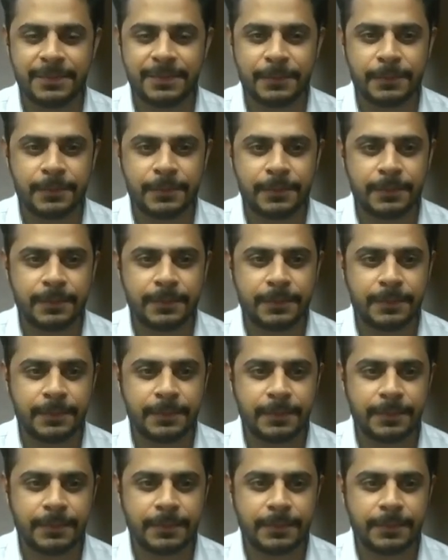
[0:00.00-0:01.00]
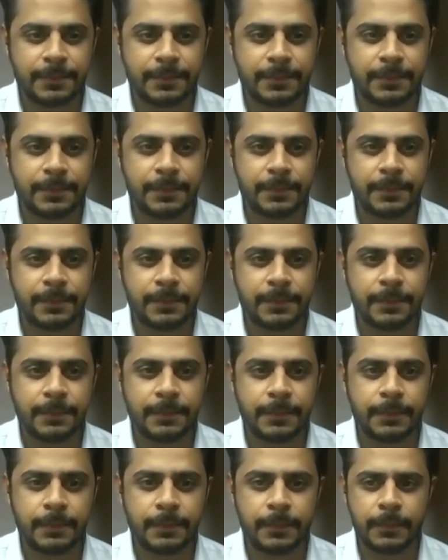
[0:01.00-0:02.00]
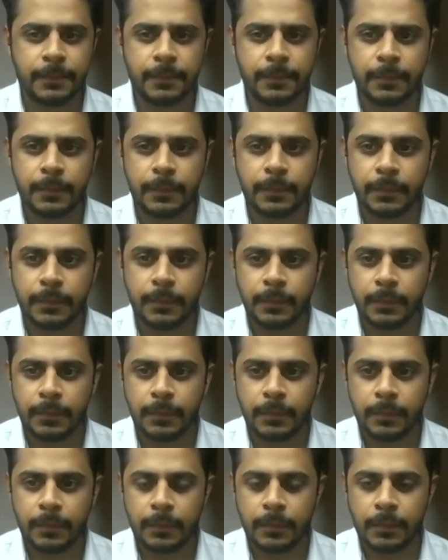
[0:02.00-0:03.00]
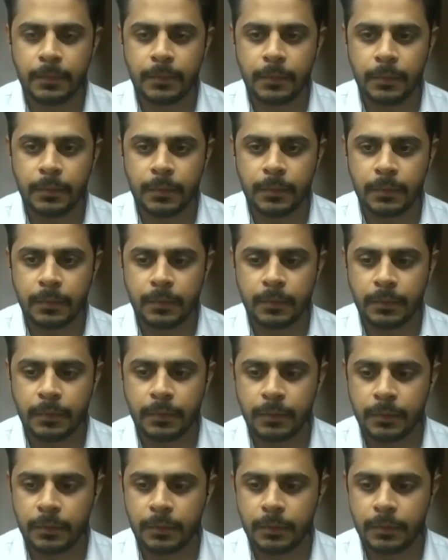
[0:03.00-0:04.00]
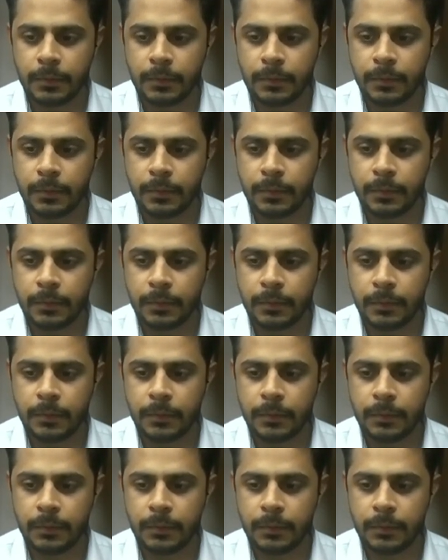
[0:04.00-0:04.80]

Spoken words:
No words are spoken by the person on screen.